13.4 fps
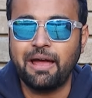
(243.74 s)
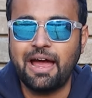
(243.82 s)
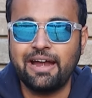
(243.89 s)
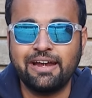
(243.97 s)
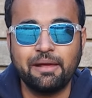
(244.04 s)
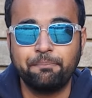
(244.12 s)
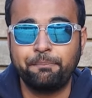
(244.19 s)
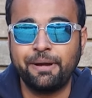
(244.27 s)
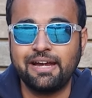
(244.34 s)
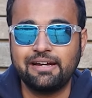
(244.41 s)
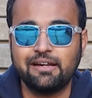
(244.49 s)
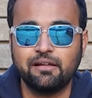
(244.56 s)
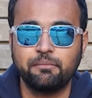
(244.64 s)
and I
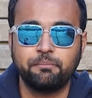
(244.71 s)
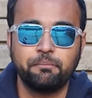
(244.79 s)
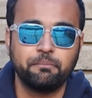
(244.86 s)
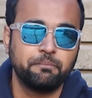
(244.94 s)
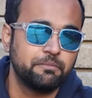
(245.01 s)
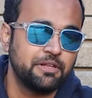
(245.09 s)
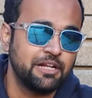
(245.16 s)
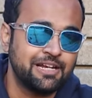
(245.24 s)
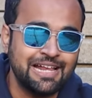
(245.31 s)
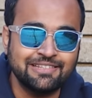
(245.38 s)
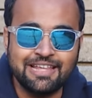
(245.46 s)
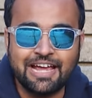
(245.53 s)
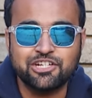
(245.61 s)
paid the
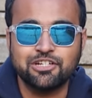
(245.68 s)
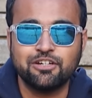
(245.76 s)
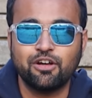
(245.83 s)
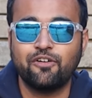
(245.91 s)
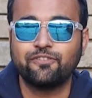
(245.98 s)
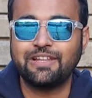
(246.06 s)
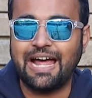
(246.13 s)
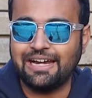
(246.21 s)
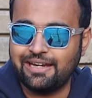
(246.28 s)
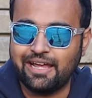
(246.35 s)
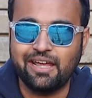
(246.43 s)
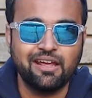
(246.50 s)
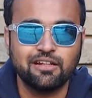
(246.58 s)
transaction of
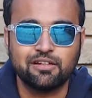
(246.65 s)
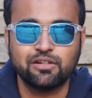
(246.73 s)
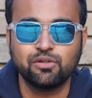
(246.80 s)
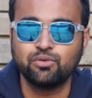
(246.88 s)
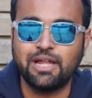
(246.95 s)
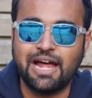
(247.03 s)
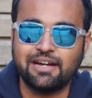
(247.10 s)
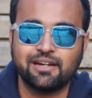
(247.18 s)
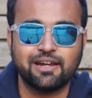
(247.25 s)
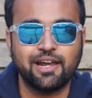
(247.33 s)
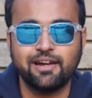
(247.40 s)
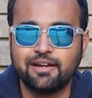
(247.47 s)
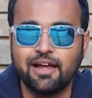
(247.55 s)
that day through
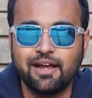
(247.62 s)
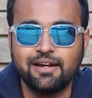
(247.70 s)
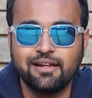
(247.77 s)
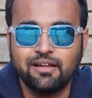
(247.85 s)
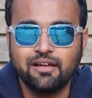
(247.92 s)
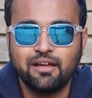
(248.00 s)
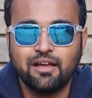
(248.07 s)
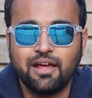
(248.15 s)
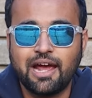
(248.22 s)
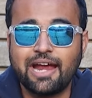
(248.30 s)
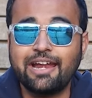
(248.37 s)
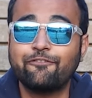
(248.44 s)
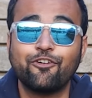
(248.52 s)
that credit card
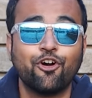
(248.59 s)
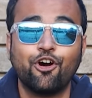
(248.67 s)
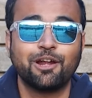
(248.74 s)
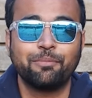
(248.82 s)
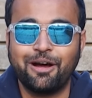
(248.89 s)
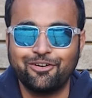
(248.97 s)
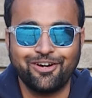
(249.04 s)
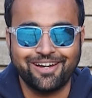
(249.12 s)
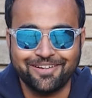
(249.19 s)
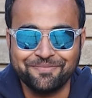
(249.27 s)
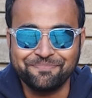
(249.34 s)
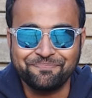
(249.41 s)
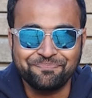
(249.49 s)
and I forgot about
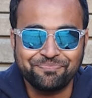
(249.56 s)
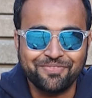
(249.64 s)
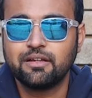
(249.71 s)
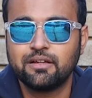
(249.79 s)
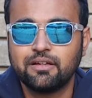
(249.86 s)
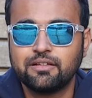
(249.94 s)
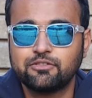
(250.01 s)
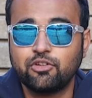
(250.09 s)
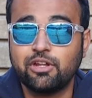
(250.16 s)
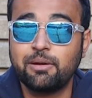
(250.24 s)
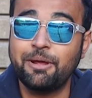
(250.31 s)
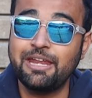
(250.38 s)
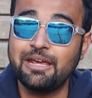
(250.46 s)
it. So
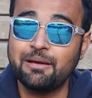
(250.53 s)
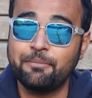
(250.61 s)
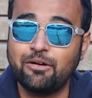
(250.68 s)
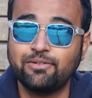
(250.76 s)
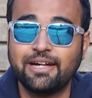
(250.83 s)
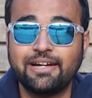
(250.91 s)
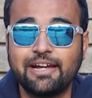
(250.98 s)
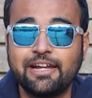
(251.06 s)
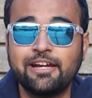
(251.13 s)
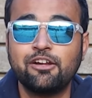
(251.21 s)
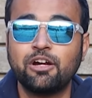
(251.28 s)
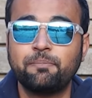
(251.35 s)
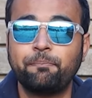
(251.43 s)
the remaining amount that I
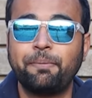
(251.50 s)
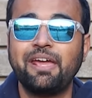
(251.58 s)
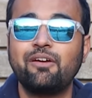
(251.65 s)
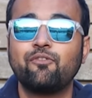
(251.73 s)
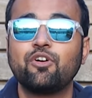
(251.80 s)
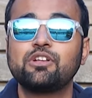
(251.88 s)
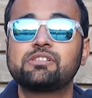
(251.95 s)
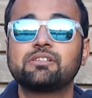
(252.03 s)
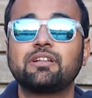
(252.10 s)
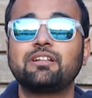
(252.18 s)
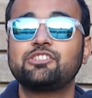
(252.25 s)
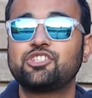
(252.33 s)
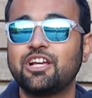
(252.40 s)
did not pay was
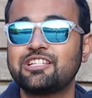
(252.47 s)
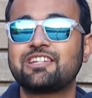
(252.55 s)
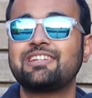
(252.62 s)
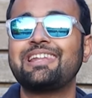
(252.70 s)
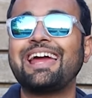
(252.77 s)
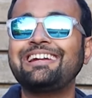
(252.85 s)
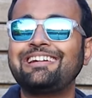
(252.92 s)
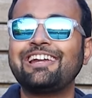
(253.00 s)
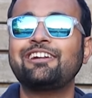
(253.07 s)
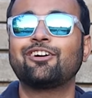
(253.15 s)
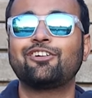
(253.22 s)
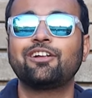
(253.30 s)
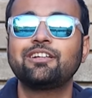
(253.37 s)
just
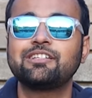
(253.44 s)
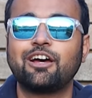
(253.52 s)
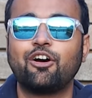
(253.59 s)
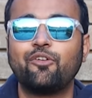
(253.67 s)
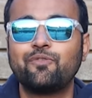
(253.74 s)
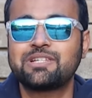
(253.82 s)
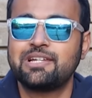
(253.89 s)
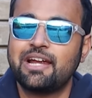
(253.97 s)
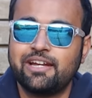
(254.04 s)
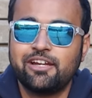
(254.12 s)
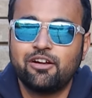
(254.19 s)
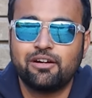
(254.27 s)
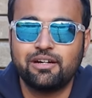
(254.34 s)
$19. Obviously, I
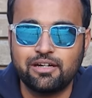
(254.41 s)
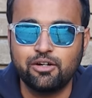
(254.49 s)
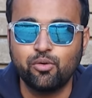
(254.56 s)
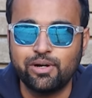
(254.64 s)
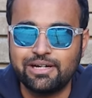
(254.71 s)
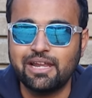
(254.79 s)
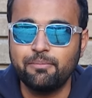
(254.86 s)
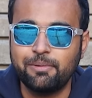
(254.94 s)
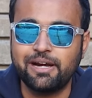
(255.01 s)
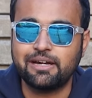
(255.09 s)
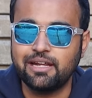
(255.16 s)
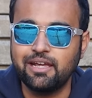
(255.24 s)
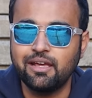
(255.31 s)
did not do it
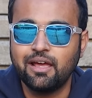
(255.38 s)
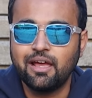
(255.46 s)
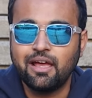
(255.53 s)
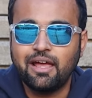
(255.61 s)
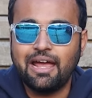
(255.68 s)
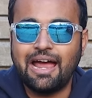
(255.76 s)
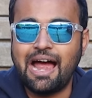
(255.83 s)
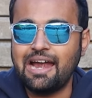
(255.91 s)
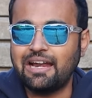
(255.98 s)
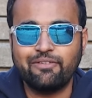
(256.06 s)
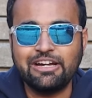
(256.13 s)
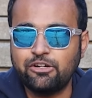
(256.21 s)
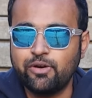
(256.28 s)
deliberately.
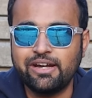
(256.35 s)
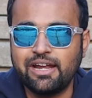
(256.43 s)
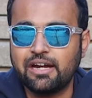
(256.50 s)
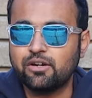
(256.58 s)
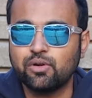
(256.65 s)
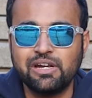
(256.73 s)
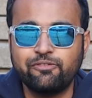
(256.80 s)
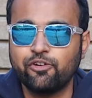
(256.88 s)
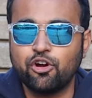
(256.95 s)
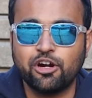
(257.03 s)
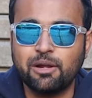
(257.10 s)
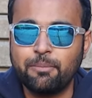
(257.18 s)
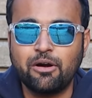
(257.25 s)
And I went to India, I totally
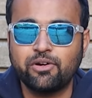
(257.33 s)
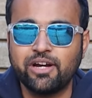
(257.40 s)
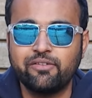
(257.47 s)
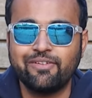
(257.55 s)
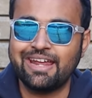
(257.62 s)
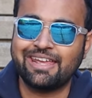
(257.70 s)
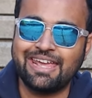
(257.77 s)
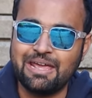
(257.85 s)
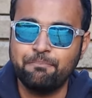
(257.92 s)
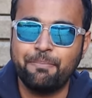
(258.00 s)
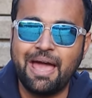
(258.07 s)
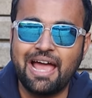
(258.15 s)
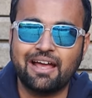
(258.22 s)
forgot about it. When I
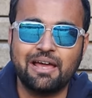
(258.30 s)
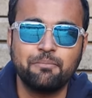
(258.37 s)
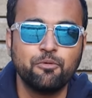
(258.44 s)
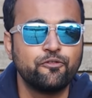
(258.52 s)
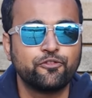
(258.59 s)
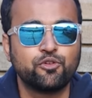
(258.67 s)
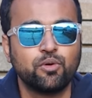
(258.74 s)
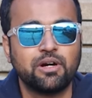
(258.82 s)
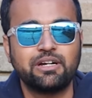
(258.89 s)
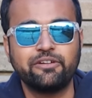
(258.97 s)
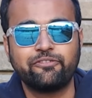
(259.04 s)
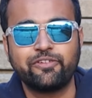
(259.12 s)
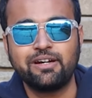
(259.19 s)
came back, I moved to
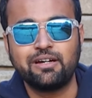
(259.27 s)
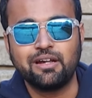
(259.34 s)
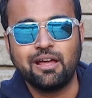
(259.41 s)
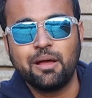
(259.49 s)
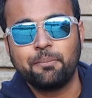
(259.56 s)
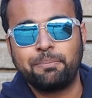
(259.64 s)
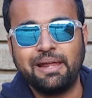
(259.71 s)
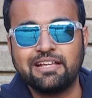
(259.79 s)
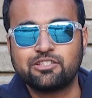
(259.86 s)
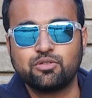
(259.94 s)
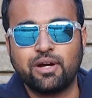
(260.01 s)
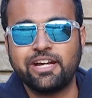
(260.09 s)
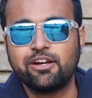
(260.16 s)
a different
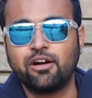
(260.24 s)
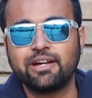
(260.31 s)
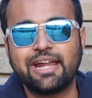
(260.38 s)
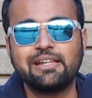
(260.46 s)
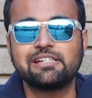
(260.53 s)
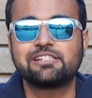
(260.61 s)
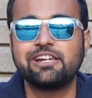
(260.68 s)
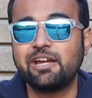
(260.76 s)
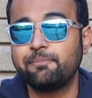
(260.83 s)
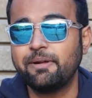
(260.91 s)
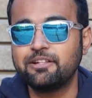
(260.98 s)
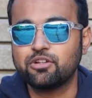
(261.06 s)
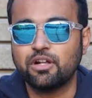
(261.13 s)
place, so I did not get the
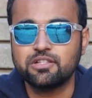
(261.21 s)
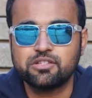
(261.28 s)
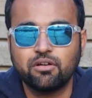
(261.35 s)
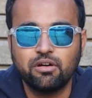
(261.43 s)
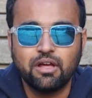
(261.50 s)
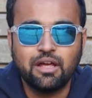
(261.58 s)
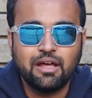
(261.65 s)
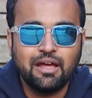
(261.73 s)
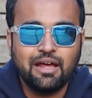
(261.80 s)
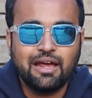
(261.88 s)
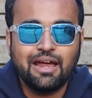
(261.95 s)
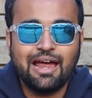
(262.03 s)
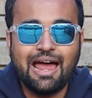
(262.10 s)
statements also.
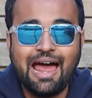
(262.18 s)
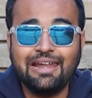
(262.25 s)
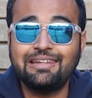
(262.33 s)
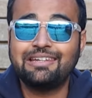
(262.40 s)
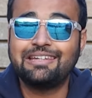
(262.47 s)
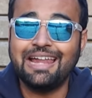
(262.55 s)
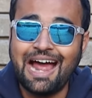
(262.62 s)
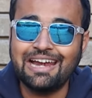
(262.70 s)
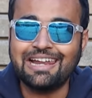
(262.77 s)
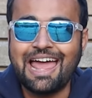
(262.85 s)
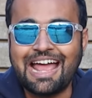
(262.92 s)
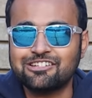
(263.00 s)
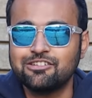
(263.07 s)
And
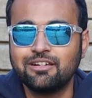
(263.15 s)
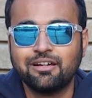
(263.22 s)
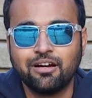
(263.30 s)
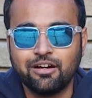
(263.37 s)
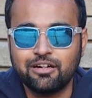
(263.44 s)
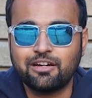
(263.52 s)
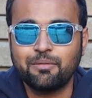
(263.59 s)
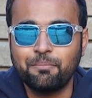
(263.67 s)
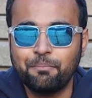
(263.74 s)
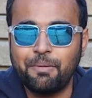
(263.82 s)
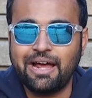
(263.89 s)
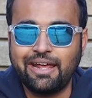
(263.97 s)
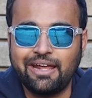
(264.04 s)
that actually hurt
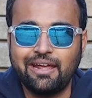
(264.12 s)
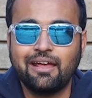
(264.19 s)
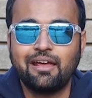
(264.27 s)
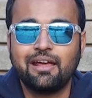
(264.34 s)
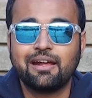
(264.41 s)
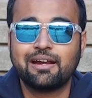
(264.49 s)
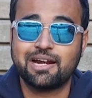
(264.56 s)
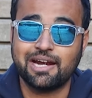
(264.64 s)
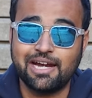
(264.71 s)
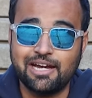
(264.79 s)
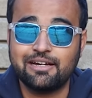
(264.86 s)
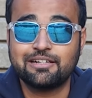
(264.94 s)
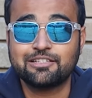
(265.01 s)
my
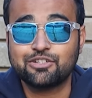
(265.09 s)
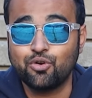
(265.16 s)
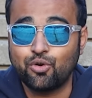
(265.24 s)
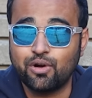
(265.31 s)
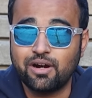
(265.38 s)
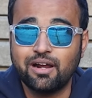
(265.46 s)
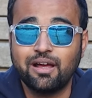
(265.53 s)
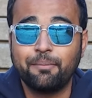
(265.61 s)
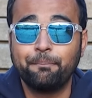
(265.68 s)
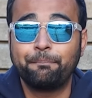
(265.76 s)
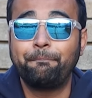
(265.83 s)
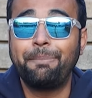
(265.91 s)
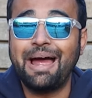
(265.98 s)
credit score
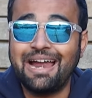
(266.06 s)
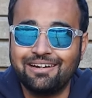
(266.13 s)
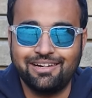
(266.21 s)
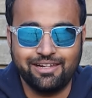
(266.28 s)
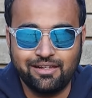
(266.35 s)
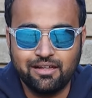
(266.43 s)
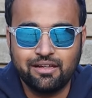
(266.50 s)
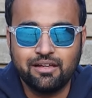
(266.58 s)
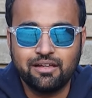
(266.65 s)
badly.